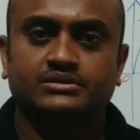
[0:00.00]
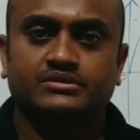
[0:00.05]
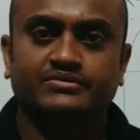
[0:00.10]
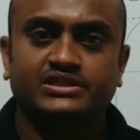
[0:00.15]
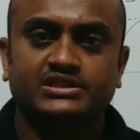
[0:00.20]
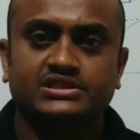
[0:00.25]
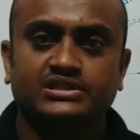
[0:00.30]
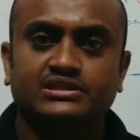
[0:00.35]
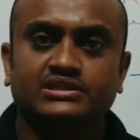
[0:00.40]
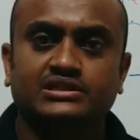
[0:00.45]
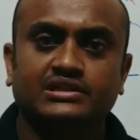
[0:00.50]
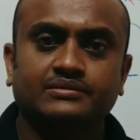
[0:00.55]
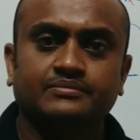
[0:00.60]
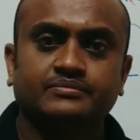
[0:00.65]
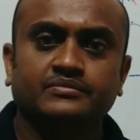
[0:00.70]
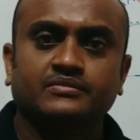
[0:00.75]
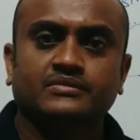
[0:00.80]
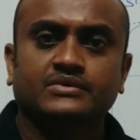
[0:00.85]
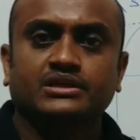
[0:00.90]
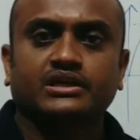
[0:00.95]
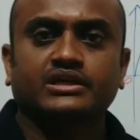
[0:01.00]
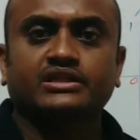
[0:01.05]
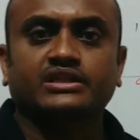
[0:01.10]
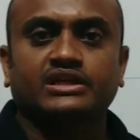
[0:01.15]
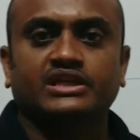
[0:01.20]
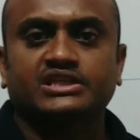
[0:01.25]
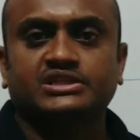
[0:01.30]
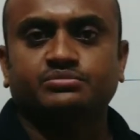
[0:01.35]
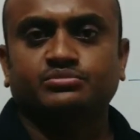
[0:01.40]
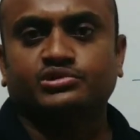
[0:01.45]
types of the signal
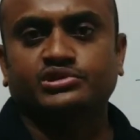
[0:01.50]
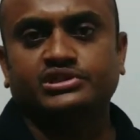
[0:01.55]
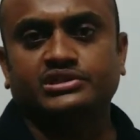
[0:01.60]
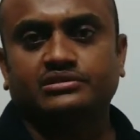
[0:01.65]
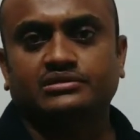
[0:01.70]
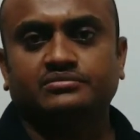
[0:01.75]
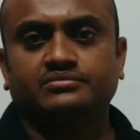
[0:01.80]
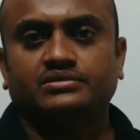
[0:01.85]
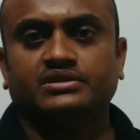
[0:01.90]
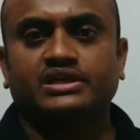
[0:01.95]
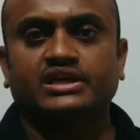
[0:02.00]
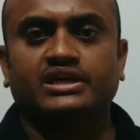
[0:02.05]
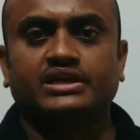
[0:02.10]
in the next module.